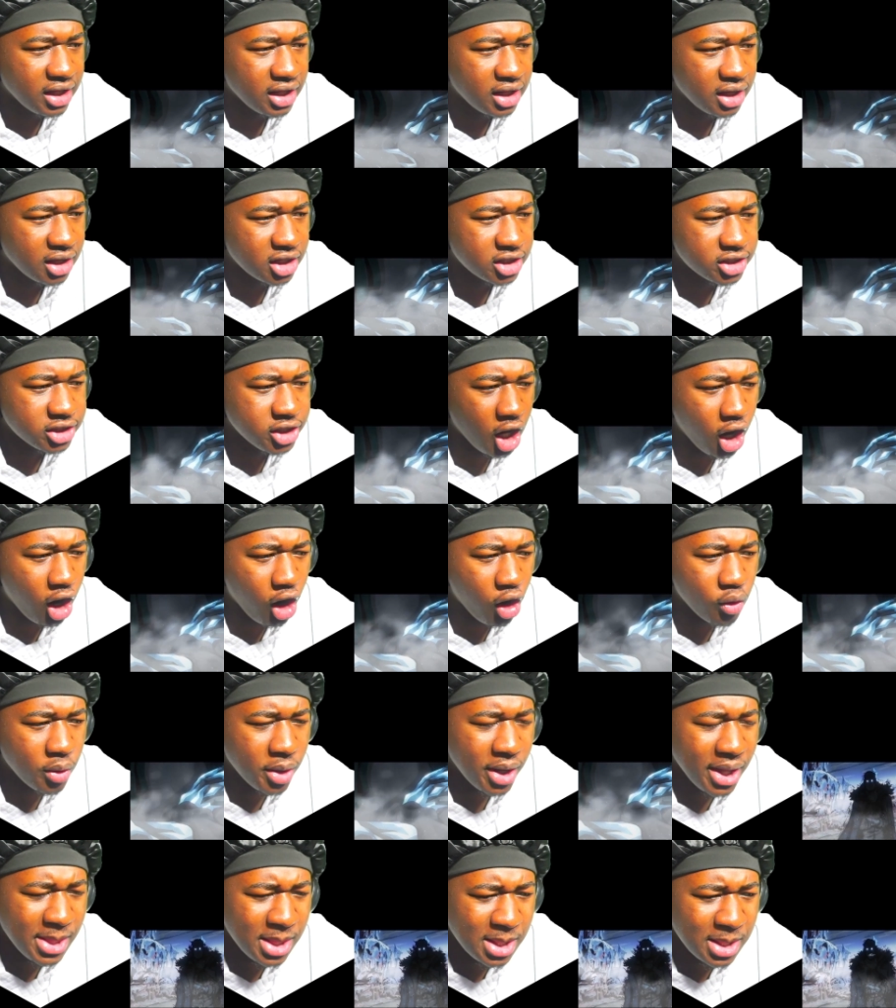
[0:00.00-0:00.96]
Yo,
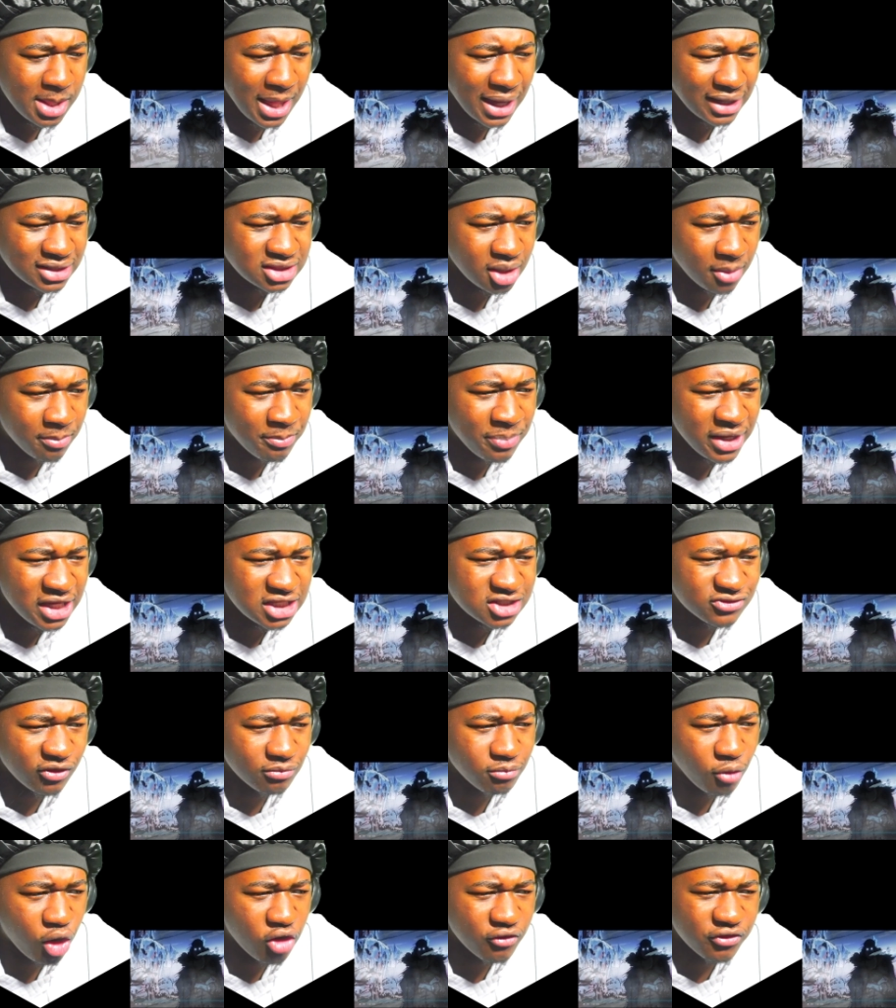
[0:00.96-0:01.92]
he look like the beast
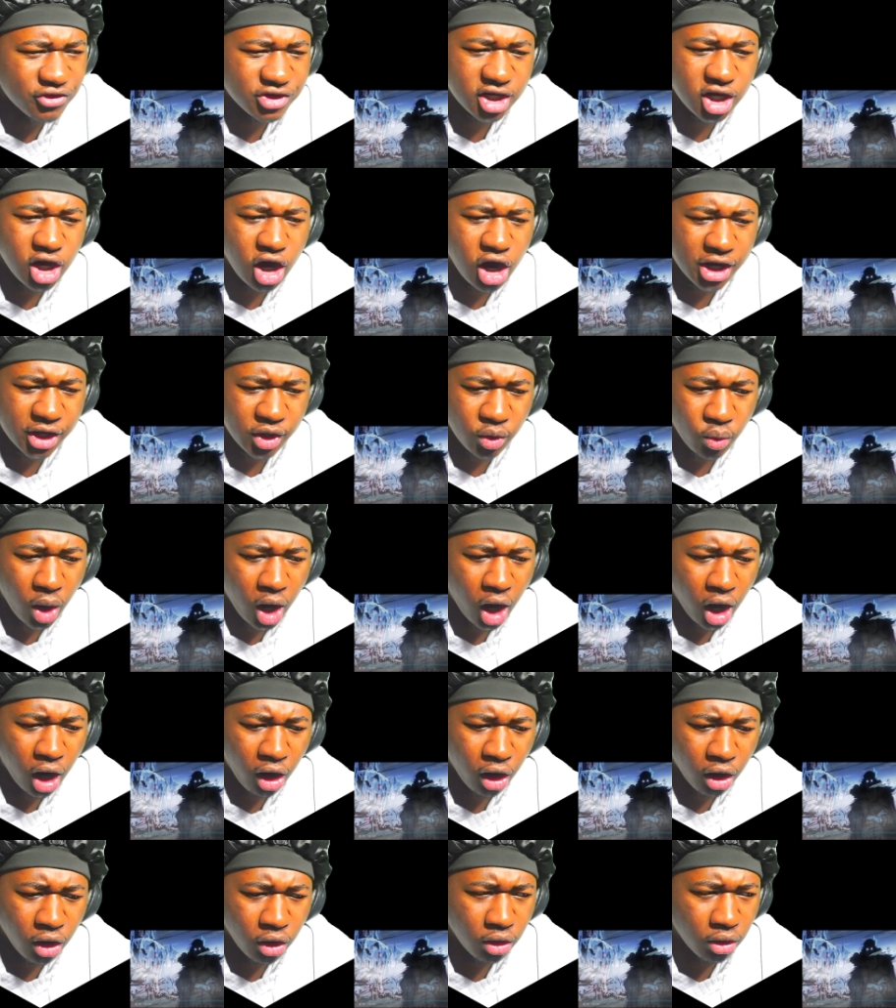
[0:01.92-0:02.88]
from Over the Garden
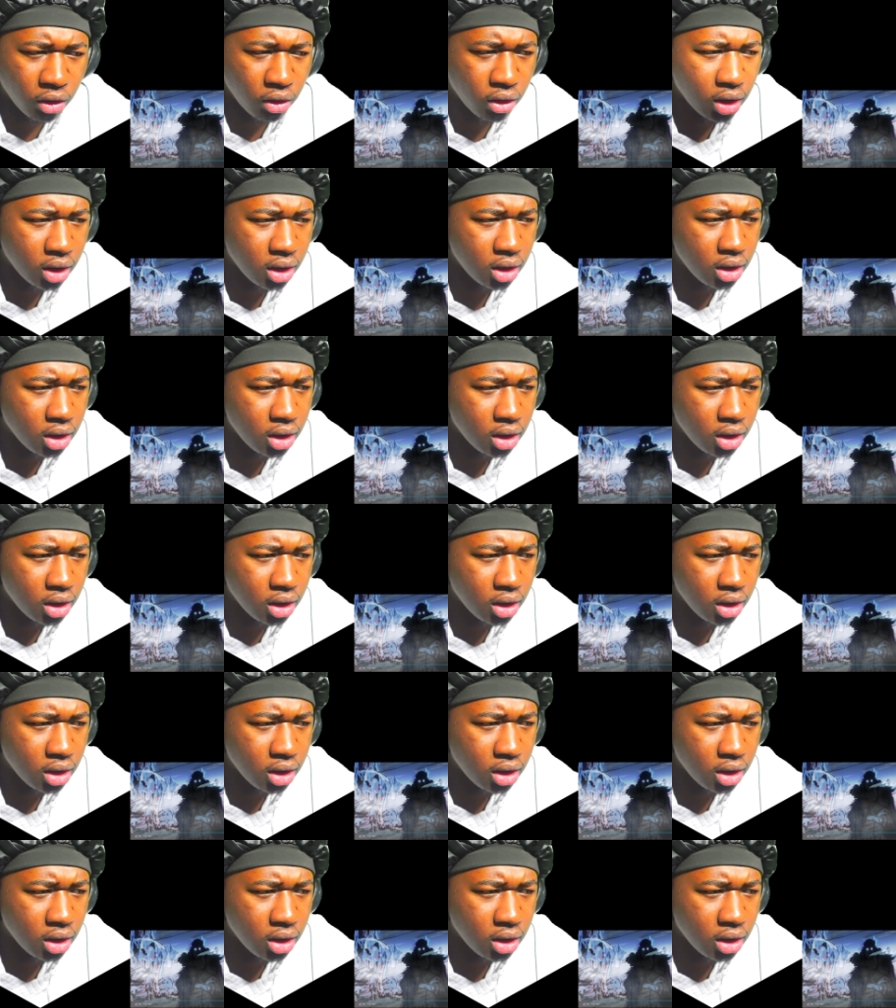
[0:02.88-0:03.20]
Wall.